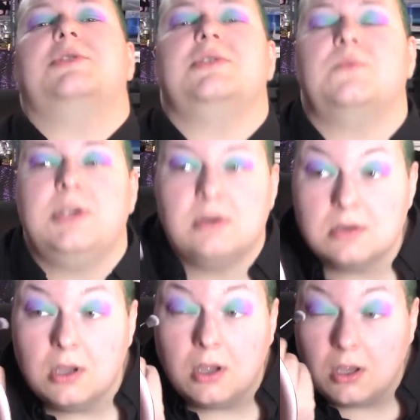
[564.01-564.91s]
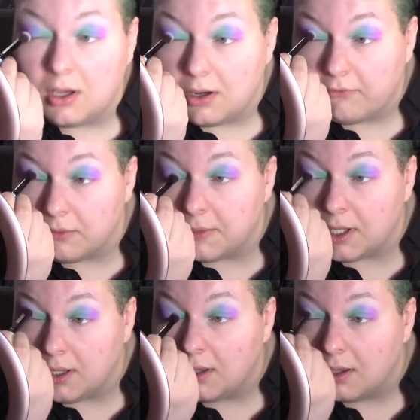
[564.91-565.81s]
which is weird for
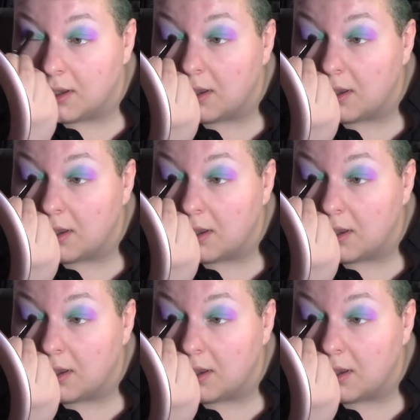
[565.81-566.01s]
me.